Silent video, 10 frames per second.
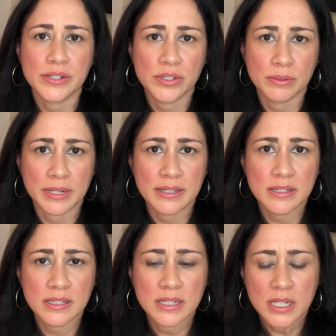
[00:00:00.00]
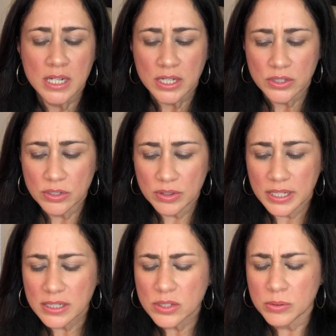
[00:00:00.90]
students, to
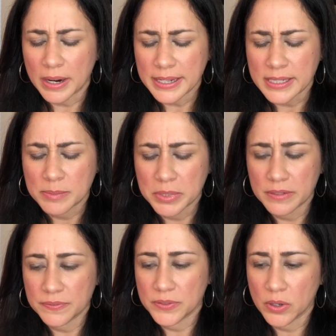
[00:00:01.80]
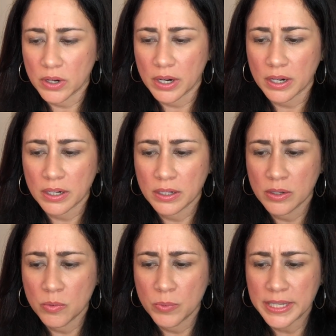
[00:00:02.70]
think twice before
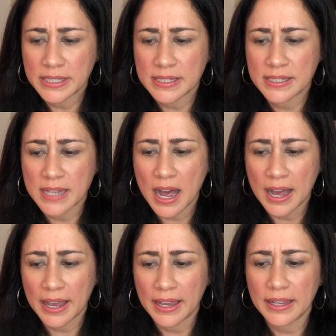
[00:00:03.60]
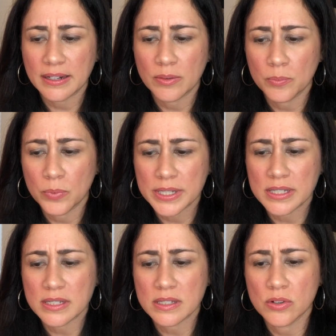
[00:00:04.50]
we decide
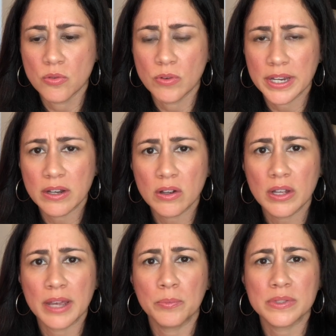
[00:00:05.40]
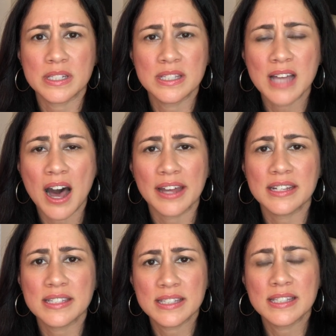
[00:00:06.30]
what's real and what's not.
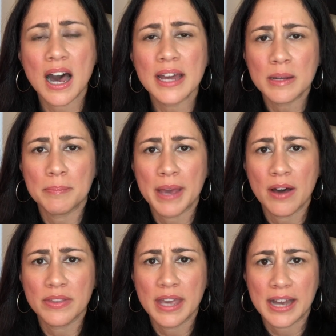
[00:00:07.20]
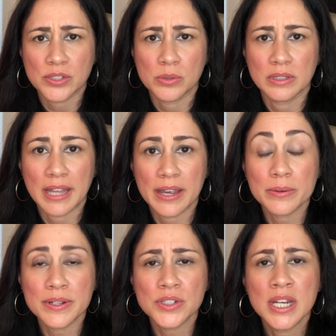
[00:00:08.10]
It's not about the actual
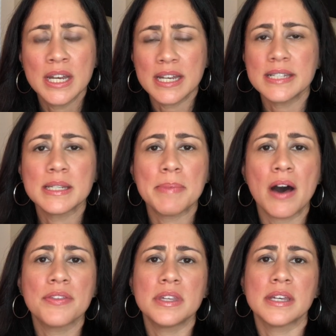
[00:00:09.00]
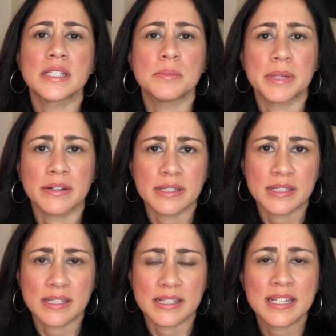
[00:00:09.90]
language, it's about the
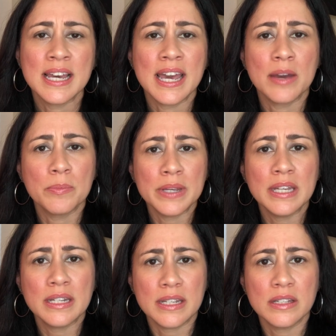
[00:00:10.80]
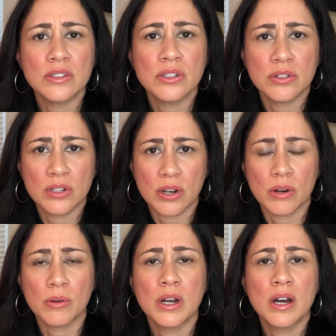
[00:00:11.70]
experiences, and we need to
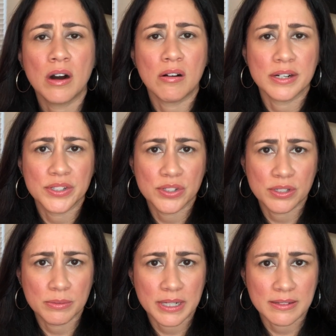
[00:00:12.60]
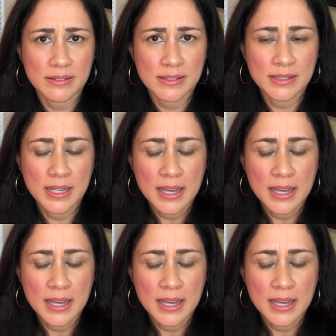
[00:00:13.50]
know our students.